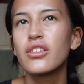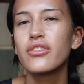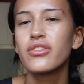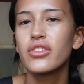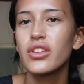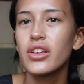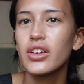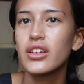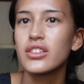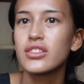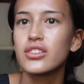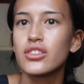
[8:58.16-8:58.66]
I
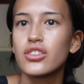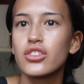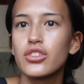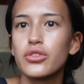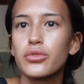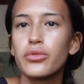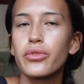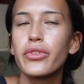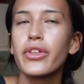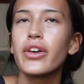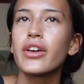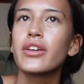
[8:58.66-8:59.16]
feel like it's a
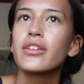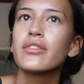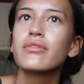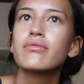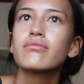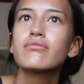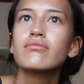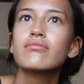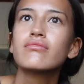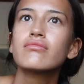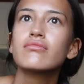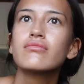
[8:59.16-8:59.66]
cute thing.
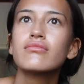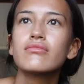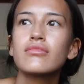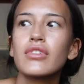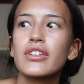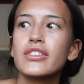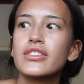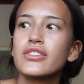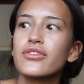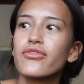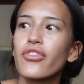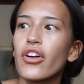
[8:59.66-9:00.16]

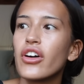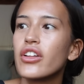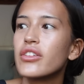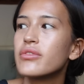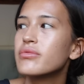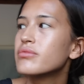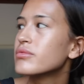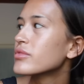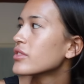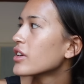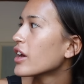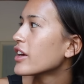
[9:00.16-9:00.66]
It's fun
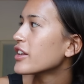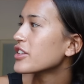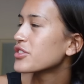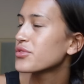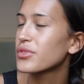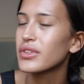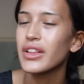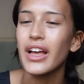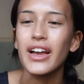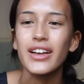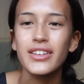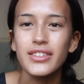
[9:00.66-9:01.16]
and it's
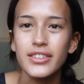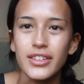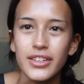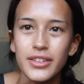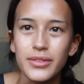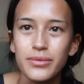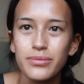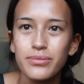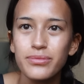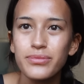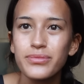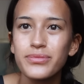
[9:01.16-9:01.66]
relaxing.